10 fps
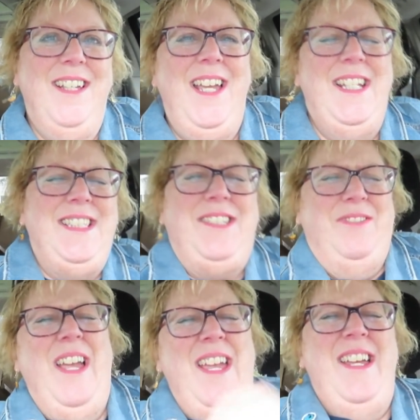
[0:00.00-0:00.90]
it's
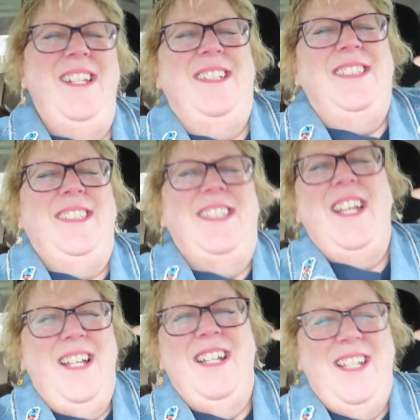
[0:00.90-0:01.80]
raining
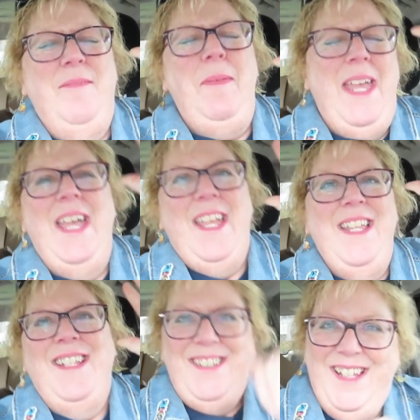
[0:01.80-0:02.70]
some
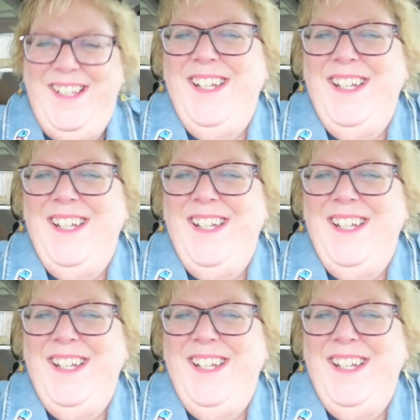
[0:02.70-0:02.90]
men.